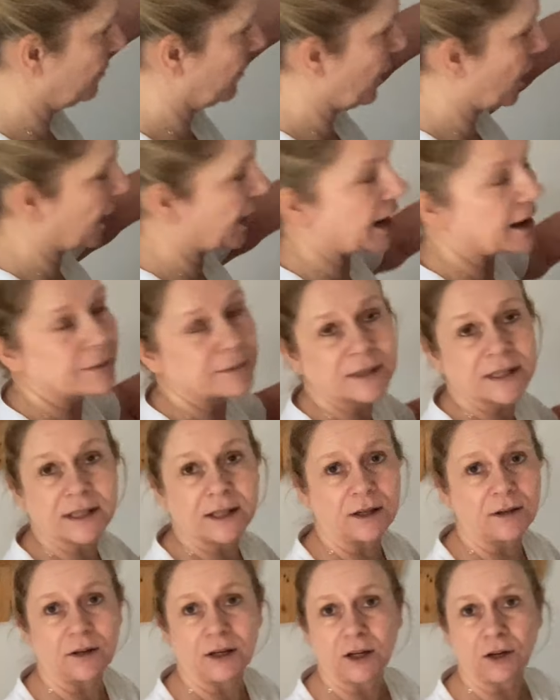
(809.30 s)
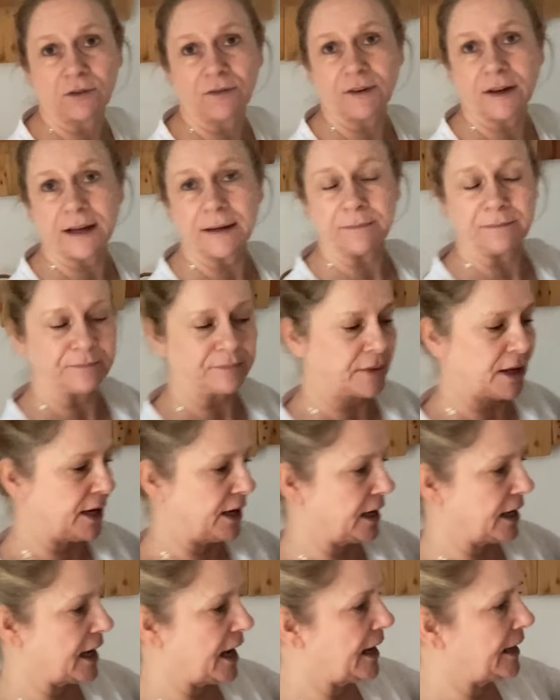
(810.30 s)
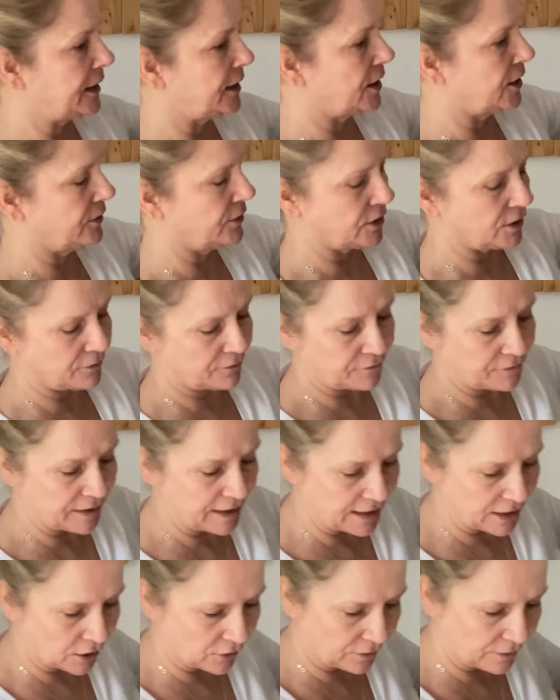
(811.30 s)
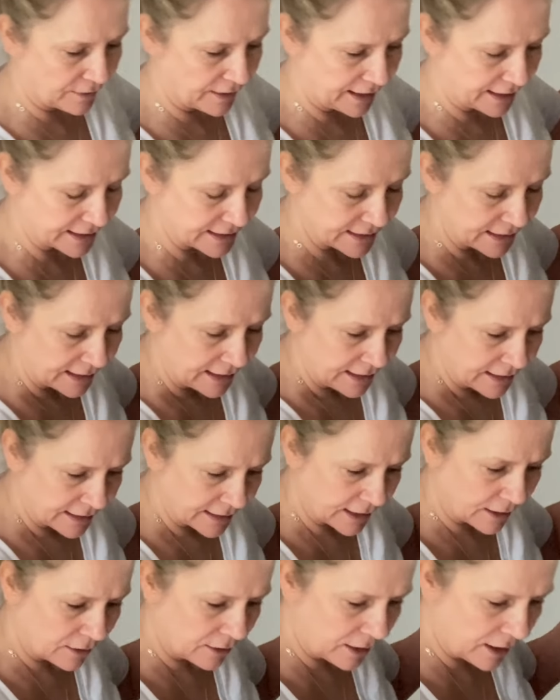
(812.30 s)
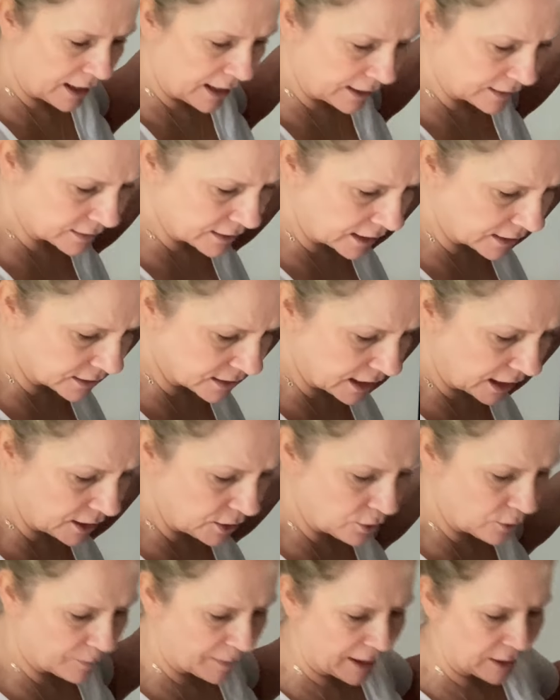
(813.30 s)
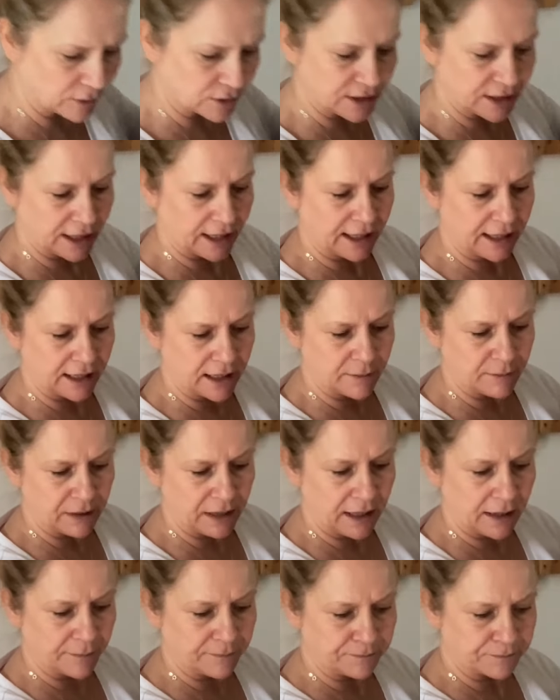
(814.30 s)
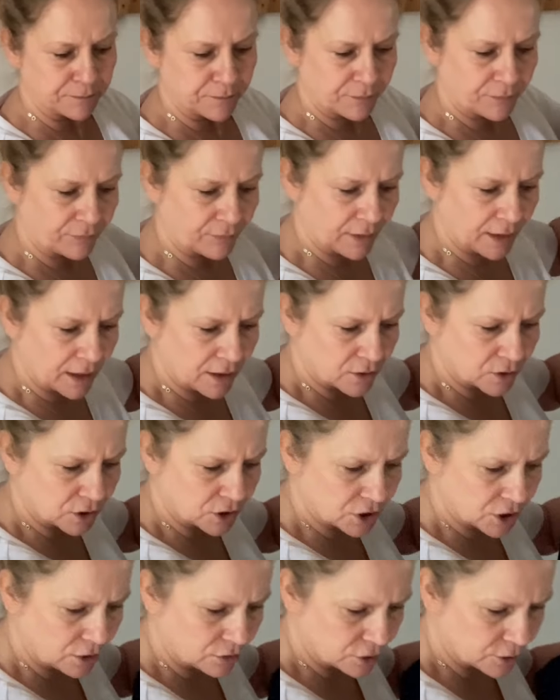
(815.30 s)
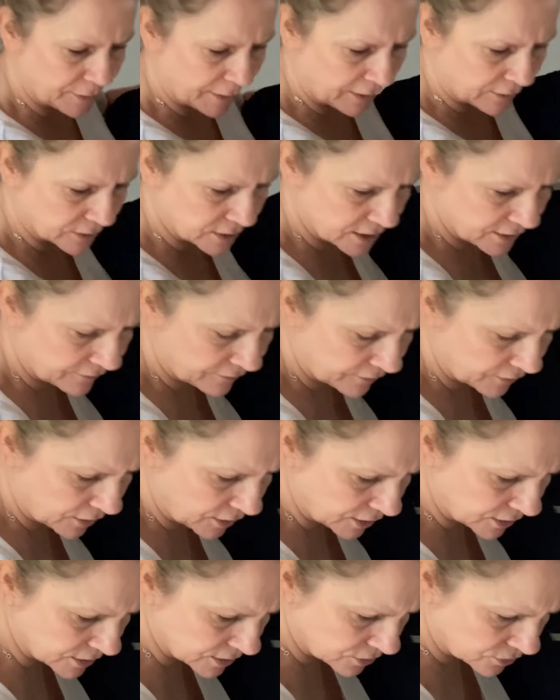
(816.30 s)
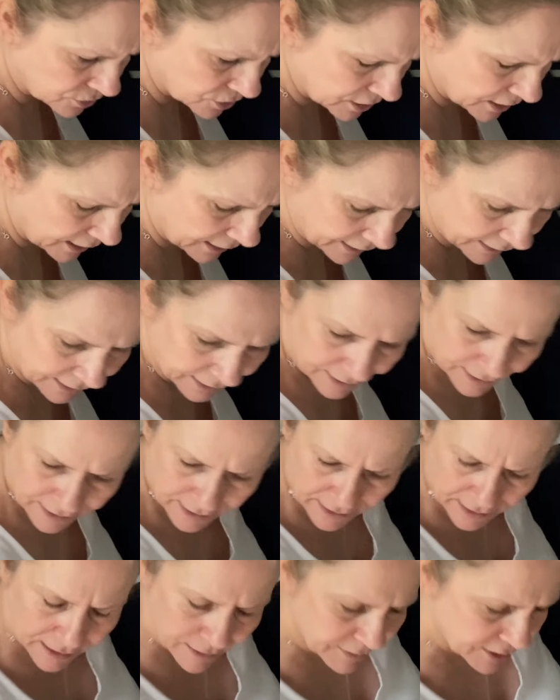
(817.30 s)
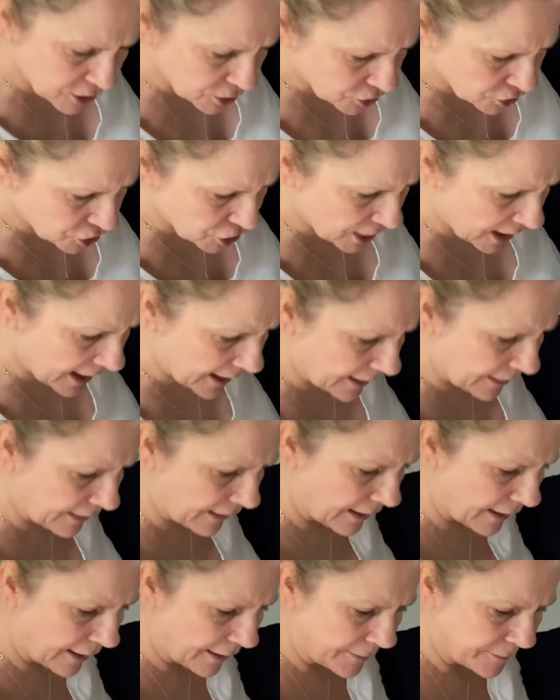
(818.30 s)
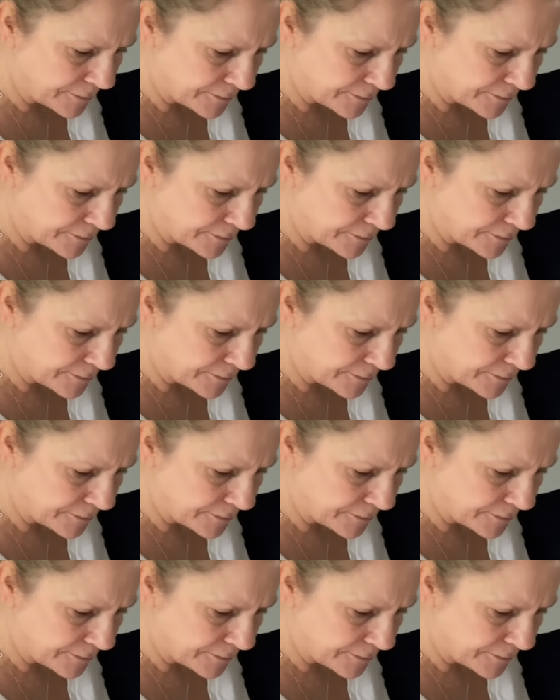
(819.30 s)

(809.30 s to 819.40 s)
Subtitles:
but I absolutely love it. And again, the feel on this. Now, I'll tell you about it in a minute. I could have told you about it first, couldn't I? Let me just check that.